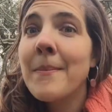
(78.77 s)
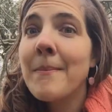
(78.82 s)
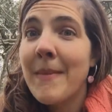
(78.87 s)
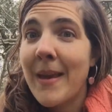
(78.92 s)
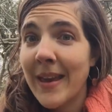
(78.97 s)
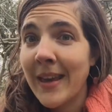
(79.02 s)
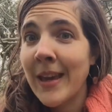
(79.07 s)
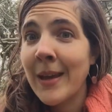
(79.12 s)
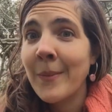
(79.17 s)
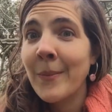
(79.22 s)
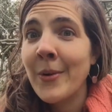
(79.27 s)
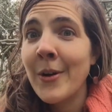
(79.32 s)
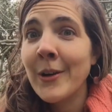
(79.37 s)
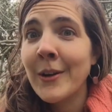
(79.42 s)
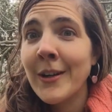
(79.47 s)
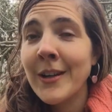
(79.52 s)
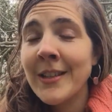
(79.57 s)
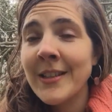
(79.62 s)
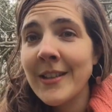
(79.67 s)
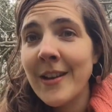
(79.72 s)
making
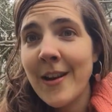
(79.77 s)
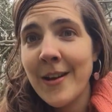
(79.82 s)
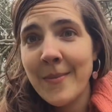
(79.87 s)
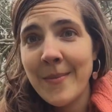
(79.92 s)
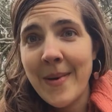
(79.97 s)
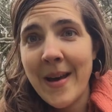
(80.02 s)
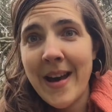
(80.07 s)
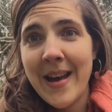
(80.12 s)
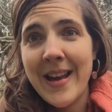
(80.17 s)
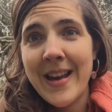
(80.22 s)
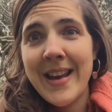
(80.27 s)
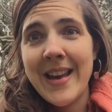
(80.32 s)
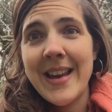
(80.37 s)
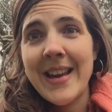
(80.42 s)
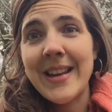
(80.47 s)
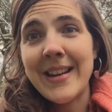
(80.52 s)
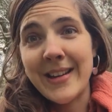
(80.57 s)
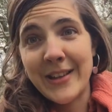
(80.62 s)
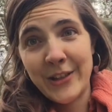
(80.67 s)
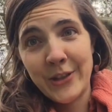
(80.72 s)
progress on
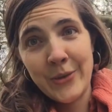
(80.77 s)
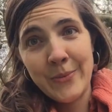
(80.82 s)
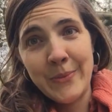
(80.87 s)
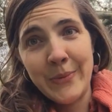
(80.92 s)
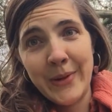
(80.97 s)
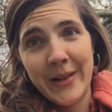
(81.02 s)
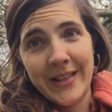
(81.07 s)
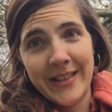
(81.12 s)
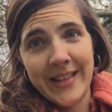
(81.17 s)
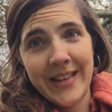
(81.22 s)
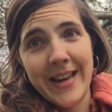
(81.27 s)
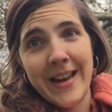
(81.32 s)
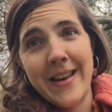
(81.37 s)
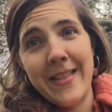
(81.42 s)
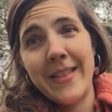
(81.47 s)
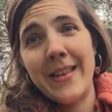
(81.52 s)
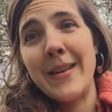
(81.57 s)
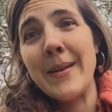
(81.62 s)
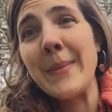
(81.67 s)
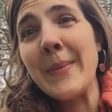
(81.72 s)
my Razón
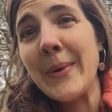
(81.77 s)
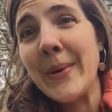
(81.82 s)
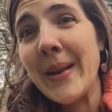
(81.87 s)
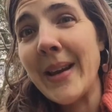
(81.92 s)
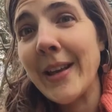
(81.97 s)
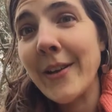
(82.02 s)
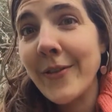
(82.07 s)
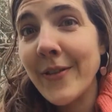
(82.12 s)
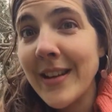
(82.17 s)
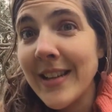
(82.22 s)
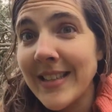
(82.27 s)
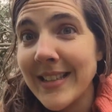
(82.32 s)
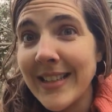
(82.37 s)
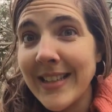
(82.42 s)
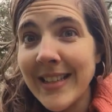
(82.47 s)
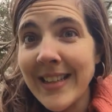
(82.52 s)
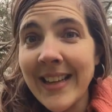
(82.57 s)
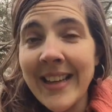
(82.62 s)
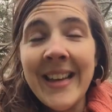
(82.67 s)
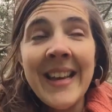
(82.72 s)
Poética, the poetic
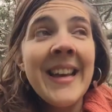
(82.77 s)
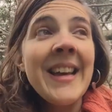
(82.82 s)
reason.